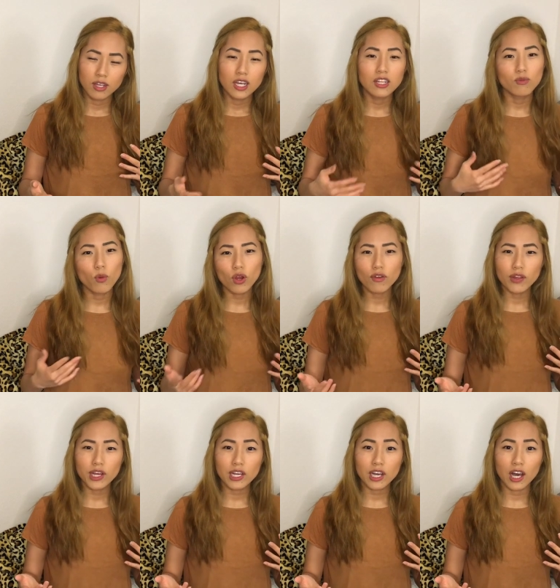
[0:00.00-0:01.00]
It's more of
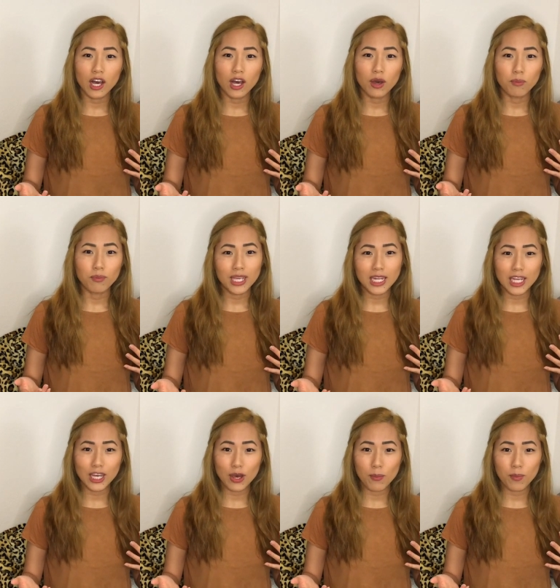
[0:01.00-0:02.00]
like a
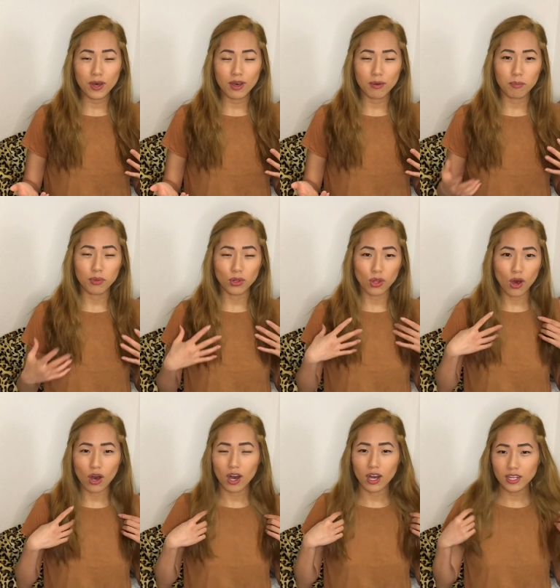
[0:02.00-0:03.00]
medium
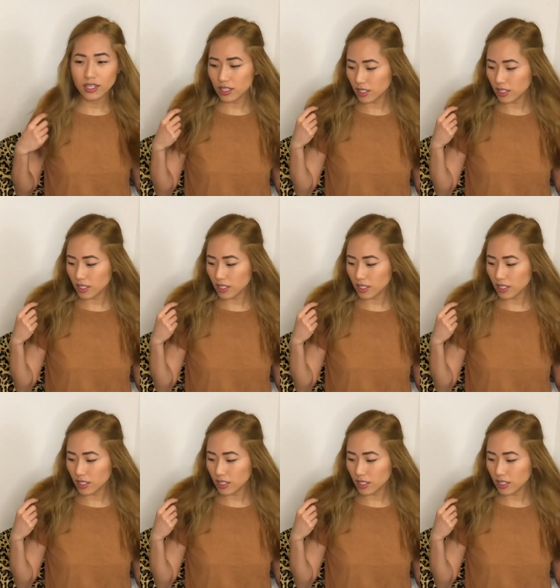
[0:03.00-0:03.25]
blonde.